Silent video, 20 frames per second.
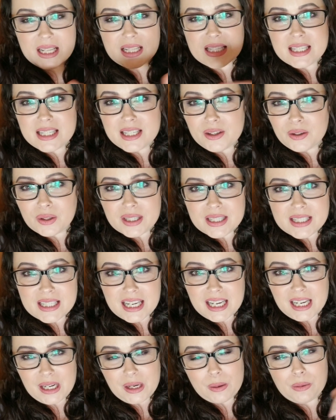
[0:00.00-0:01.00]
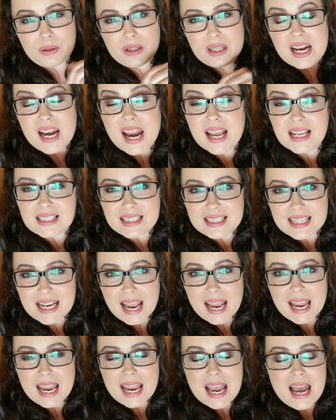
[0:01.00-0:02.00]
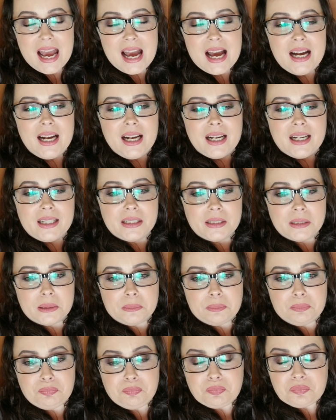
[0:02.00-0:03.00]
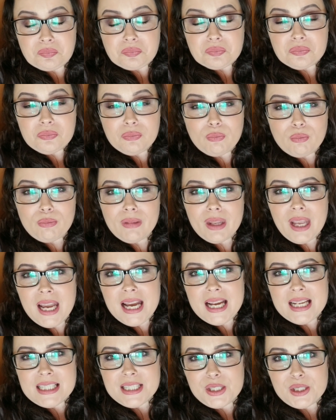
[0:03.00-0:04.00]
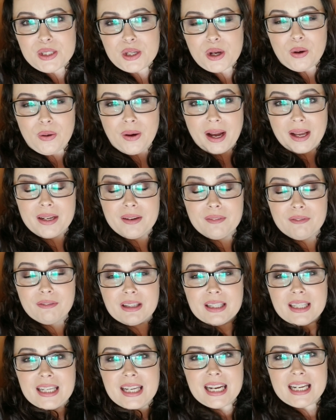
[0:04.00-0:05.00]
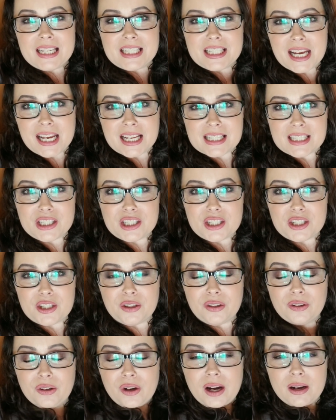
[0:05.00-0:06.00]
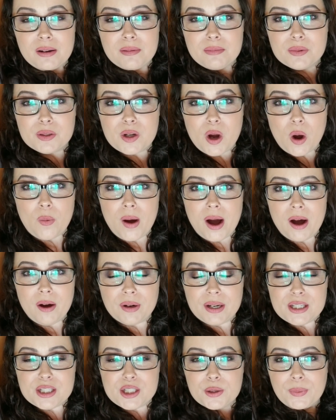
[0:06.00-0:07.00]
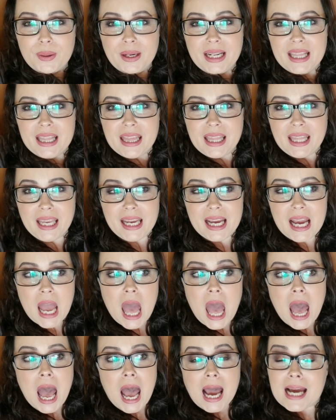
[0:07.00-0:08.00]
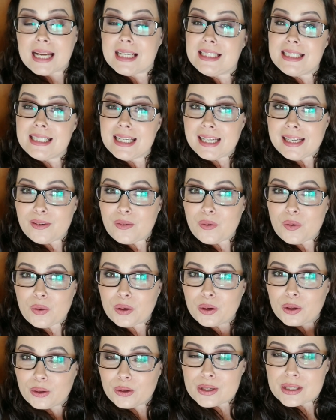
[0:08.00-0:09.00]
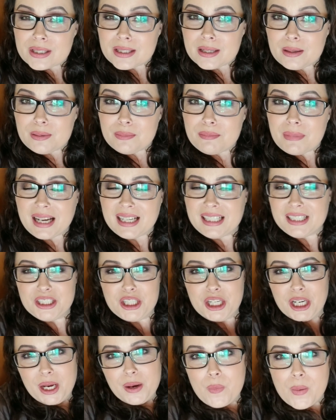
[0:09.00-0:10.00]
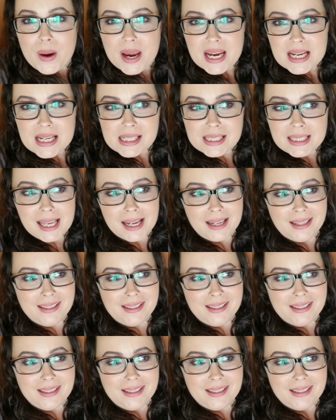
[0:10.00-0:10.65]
it still continued the next day. And so I didn't really get a chance to, go out and do anything. I did order some chicken wings